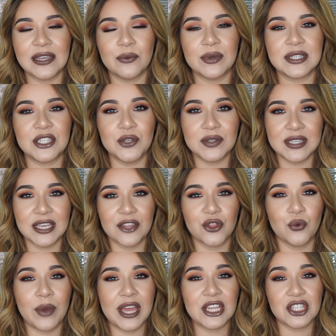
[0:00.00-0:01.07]
was using it the
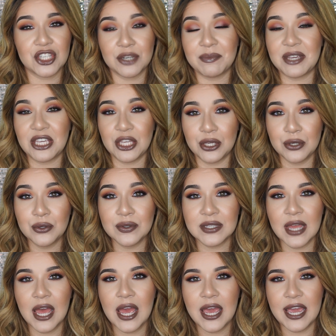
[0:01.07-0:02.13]
way it should be used,
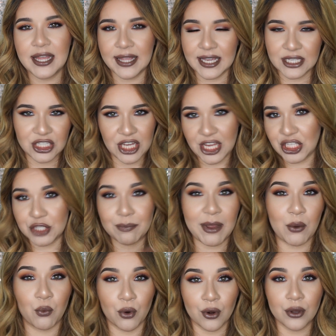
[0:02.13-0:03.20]
it like changed my
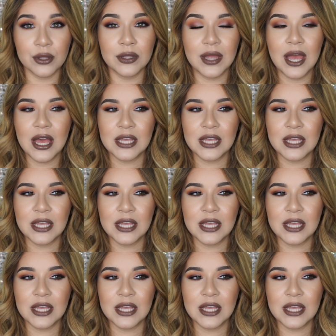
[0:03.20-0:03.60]
world.